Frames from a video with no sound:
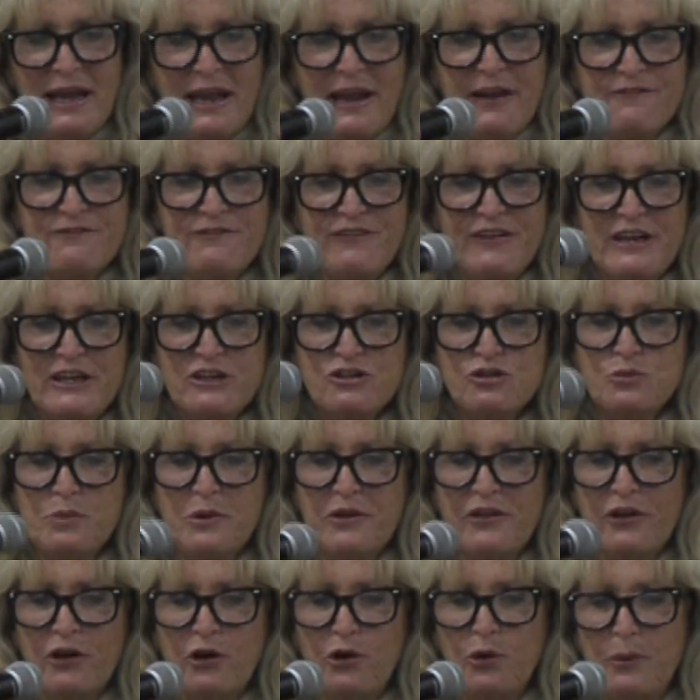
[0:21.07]
He finished
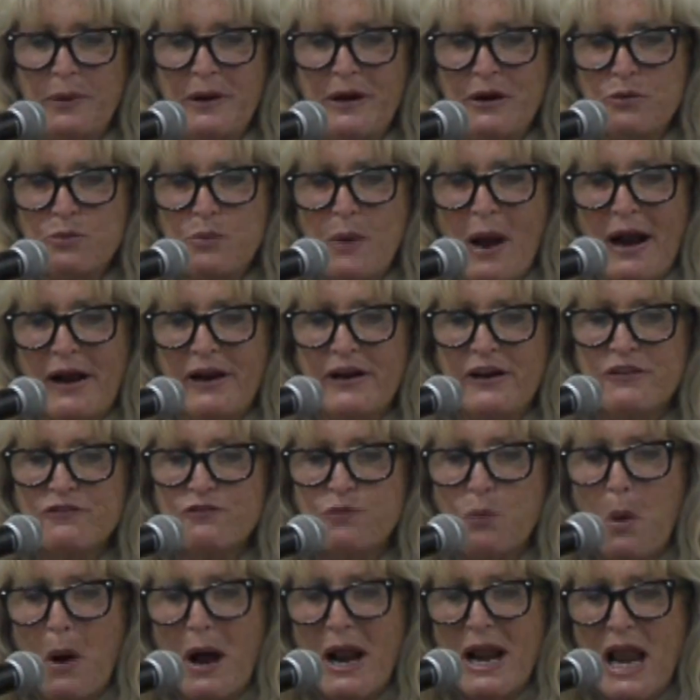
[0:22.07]
with a career record
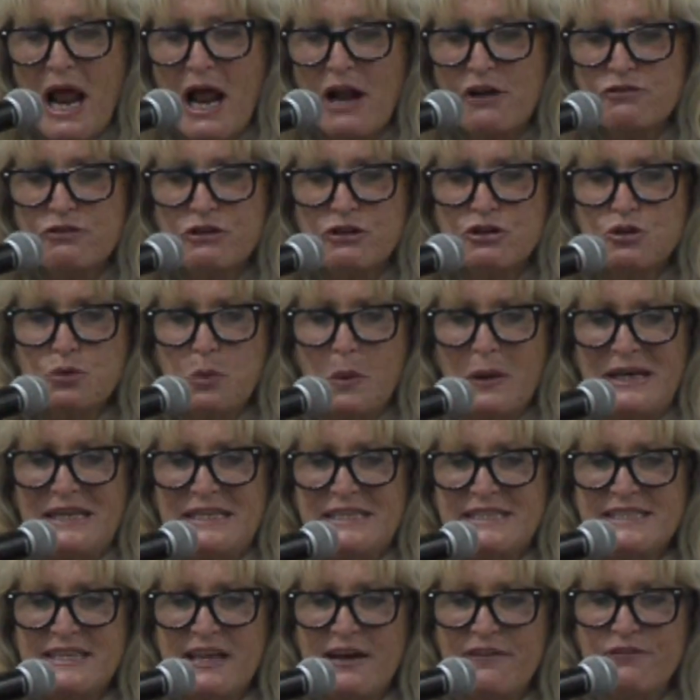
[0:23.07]
of
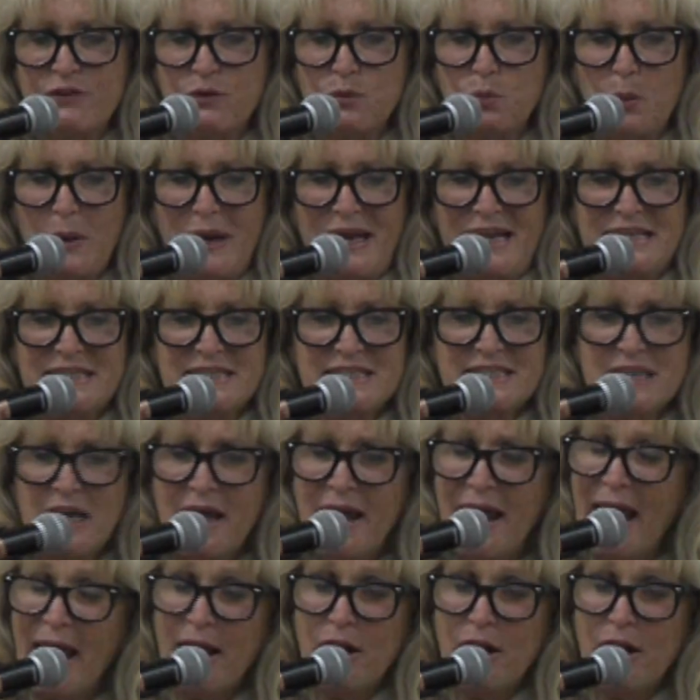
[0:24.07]
127 wins